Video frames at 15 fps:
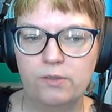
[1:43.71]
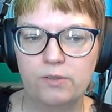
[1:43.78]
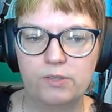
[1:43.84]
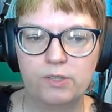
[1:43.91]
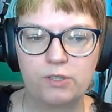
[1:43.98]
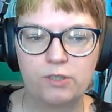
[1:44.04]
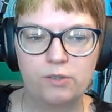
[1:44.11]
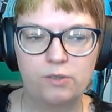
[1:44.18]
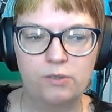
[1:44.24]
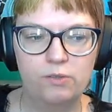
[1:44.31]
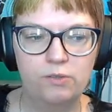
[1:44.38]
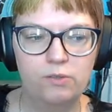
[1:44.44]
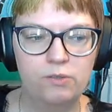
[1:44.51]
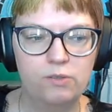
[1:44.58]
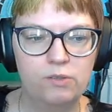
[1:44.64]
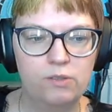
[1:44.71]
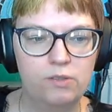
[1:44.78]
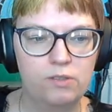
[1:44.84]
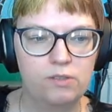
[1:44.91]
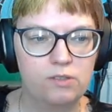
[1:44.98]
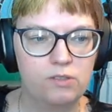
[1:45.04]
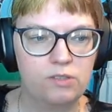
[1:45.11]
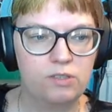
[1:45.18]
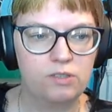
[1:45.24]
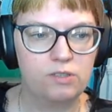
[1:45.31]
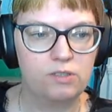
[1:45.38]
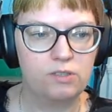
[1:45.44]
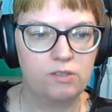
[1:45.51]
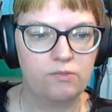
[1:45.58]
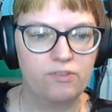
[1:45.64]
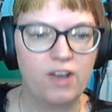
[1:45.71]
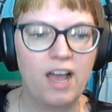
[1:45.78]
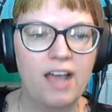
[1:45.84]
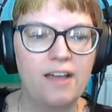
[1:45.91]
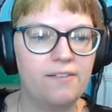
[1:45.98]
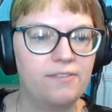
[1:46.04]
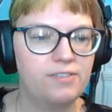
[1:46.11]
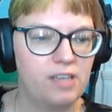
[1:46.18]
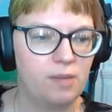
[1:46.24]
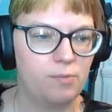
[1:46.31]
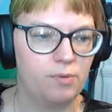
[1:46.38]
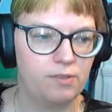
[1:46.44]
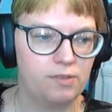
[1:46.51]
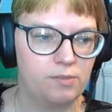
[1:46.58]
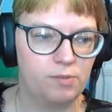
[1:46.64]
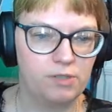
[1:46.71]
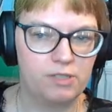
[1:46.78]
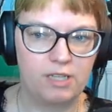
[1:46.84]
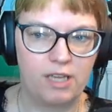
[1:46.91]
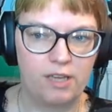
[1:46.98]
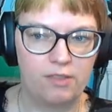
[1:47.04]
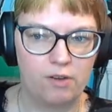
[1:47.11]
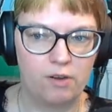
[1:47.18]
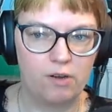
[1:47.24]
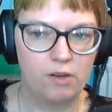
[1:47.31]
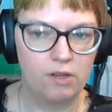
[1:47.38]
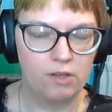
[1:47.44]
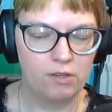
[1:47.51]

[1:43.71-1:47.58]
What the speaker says: I'll show you. This is just 5 samples put together.